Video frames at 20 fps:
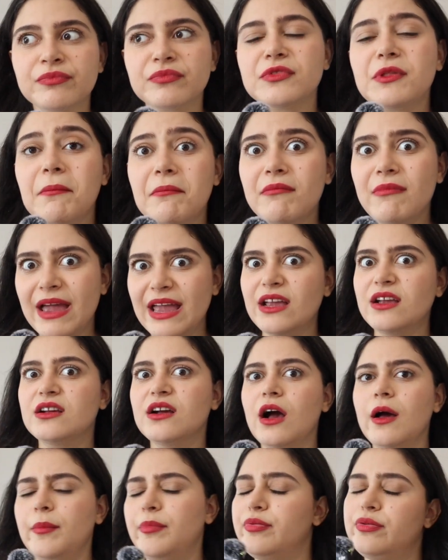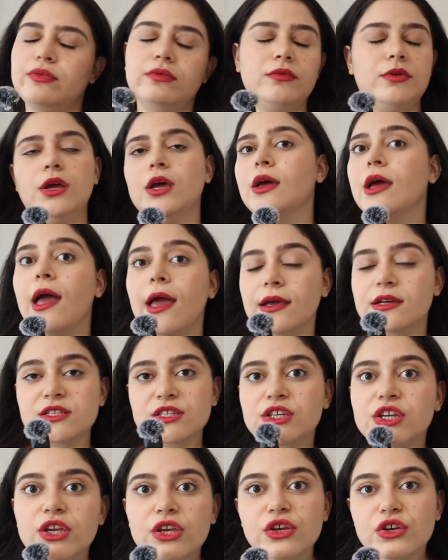The makeup,
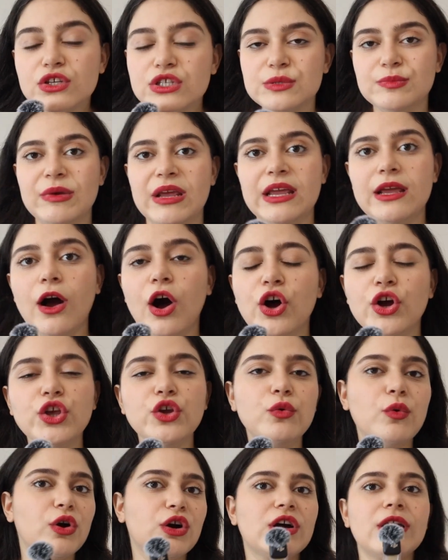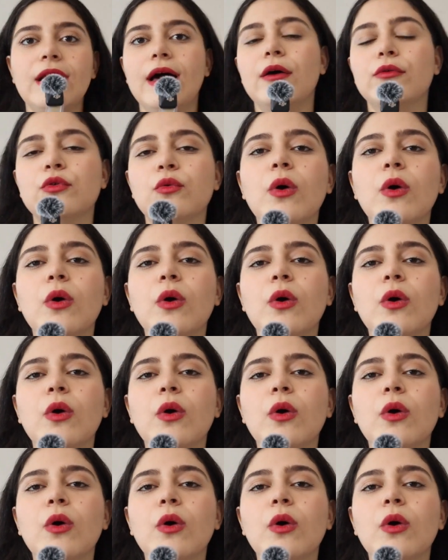excuse me, are you a clown?